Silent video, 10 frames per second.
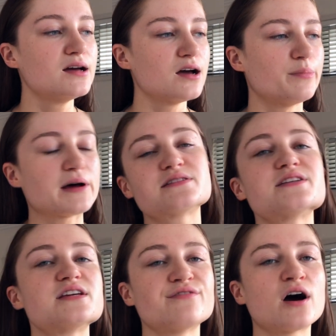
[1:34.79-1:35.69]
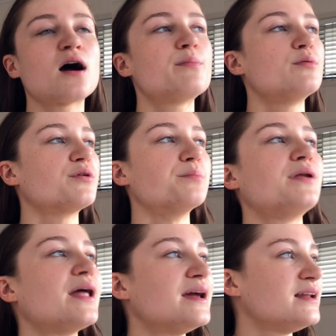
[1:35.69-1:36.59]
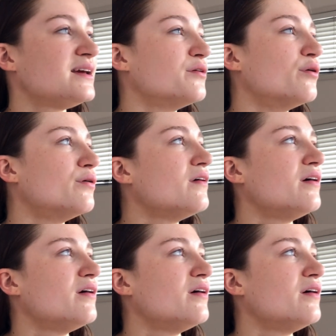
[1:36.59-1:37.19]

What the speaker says: about to give up or complaining or